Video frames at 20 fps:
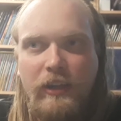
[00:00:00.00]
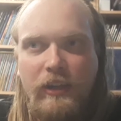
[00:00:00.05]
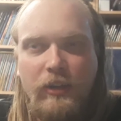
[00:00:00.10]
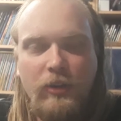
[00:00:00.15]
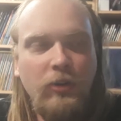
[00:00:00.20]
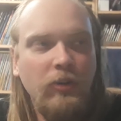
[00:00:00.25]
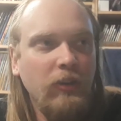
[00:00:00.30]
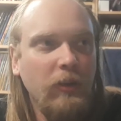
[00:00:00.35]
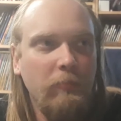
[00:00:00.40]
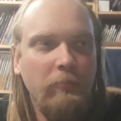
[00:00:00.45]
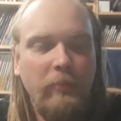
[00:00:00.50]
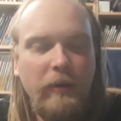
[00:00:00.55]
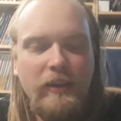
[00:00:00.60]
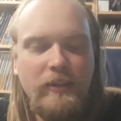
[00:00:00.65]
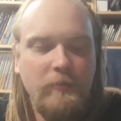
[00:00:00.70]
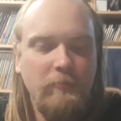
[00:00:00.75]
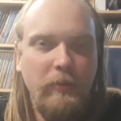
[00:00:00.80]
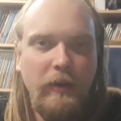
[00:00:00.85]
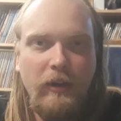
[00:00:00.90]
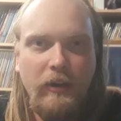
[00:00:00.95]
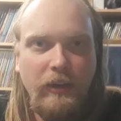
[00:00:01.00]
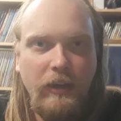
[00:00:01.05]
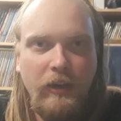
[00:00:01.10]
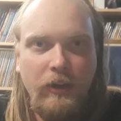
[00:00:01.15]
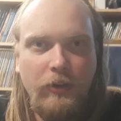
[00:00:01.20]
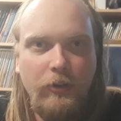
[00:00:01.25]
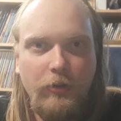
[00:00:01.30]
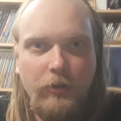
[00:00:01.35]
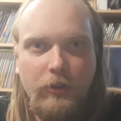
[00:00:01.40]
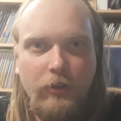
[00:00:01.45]
You're the best bounty
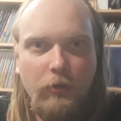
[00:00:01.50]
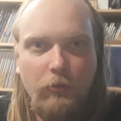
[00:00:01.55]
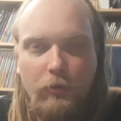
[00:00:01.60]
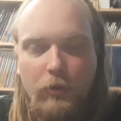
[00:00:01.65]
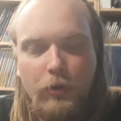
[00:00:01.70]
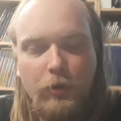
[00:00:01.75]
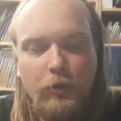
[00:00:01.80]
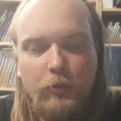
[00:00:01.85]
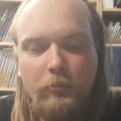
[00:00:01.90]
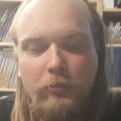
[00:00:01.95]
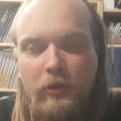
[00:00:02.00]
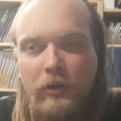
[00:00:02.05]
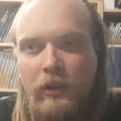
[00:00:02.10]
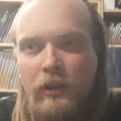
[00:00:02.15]
hunter in the room.